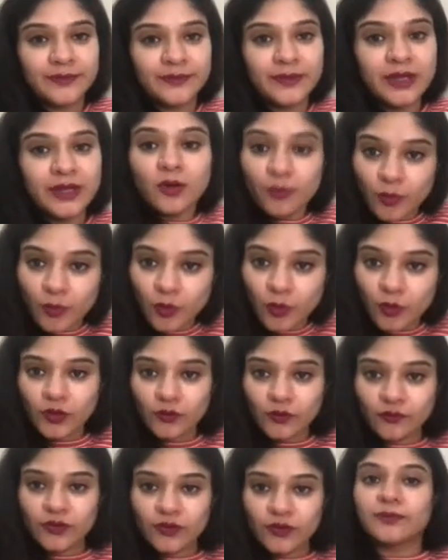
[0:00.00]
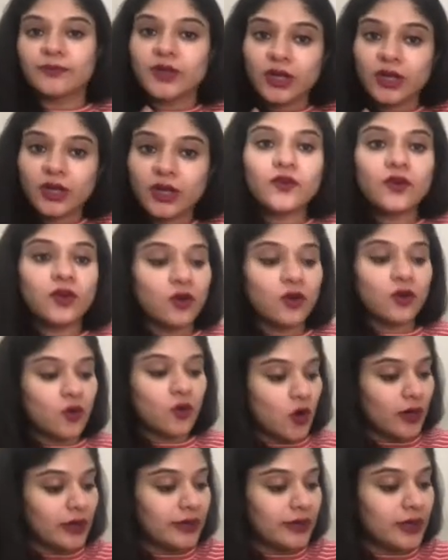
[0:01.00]
Both of them. Therefore,
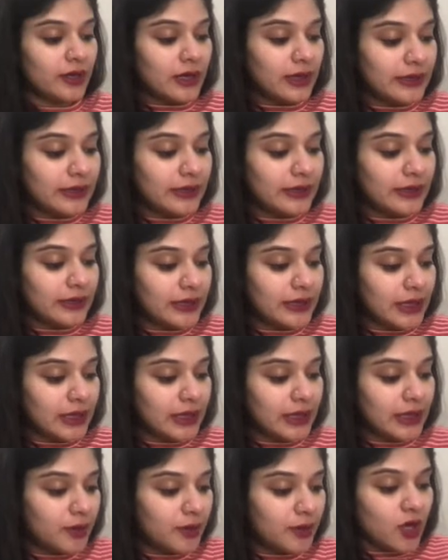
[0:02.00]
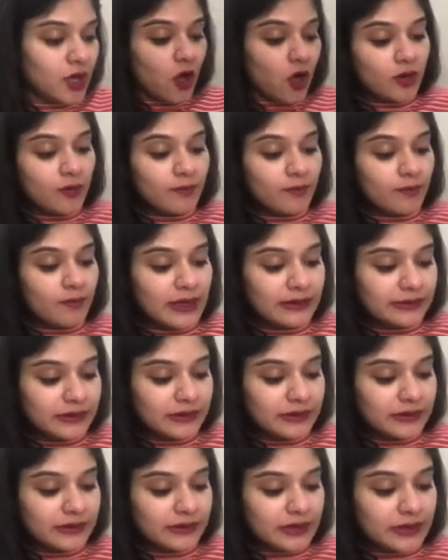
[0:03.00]
called double or mixed
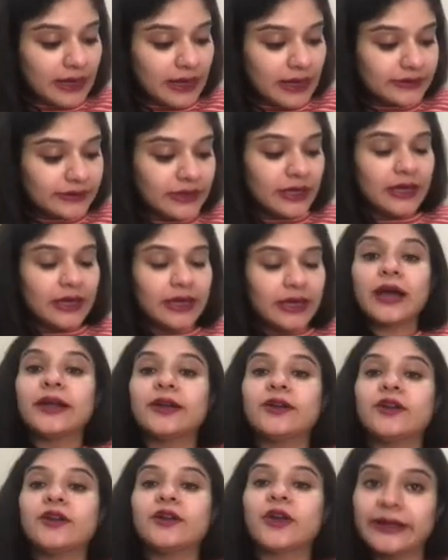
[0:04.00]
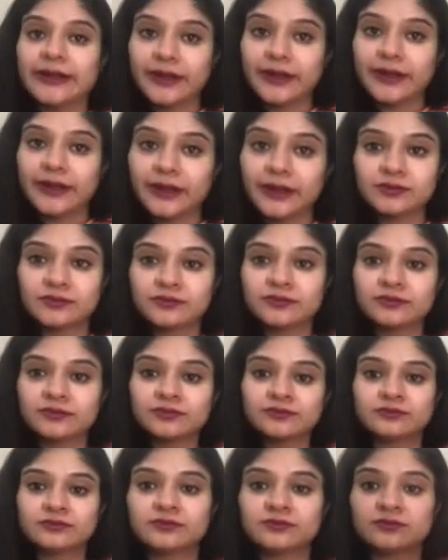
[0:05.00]
acid anhydride.
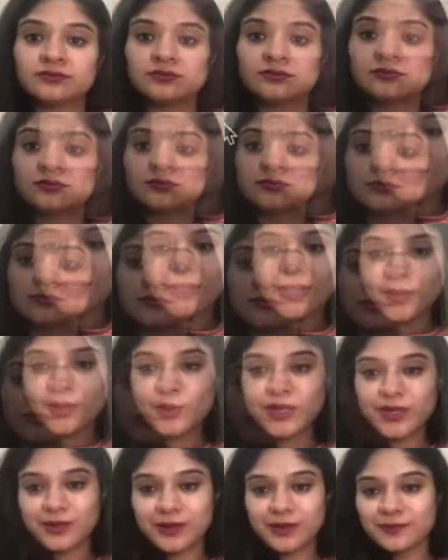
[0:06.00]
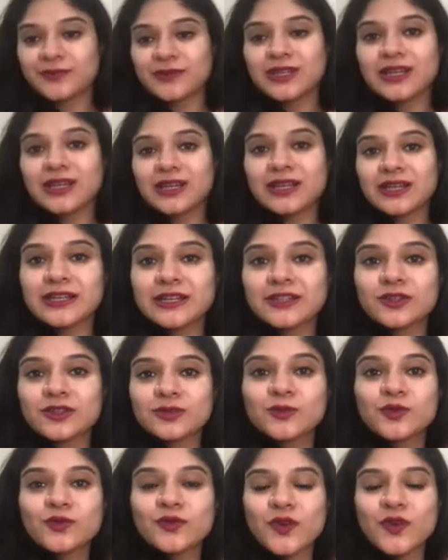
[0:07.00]
Okay. Let's
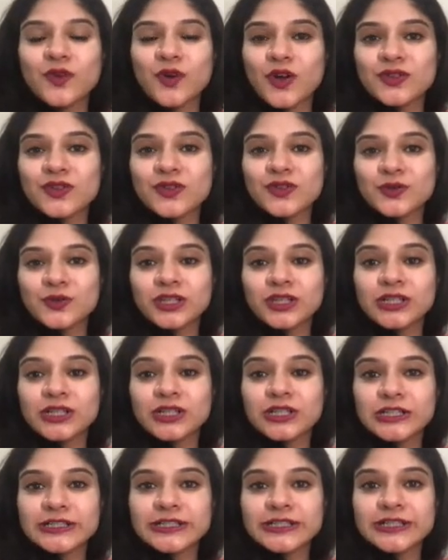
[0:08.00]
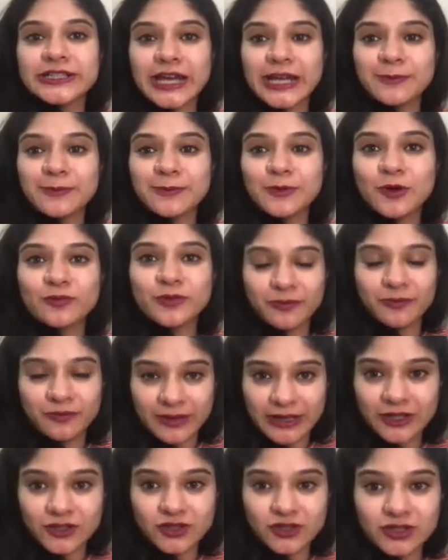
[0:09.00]
move on to the third type of
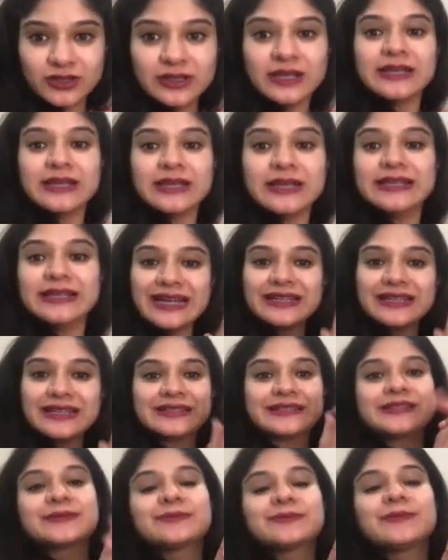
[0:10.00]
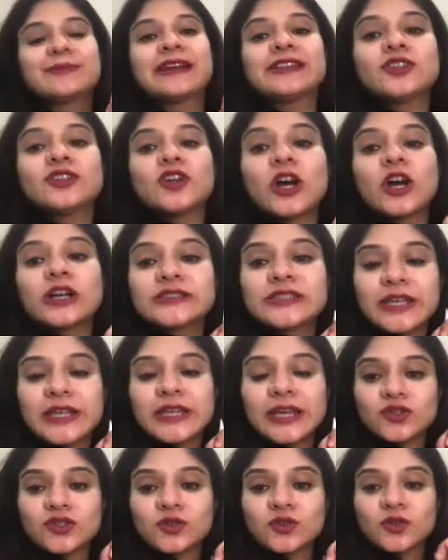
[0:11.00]
preparation, that is by the
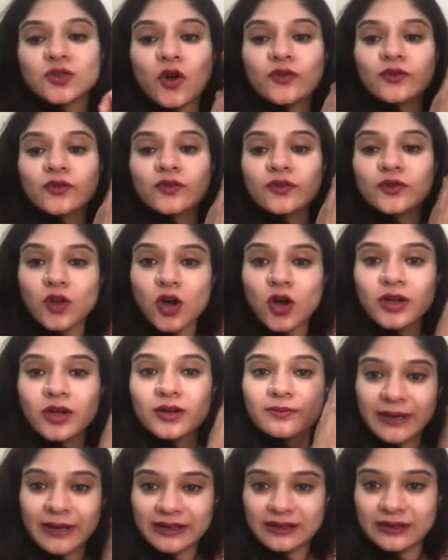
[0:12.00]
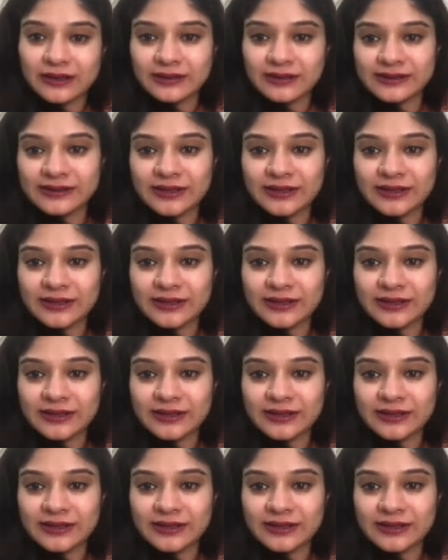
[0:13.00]
oxidation of non-metals.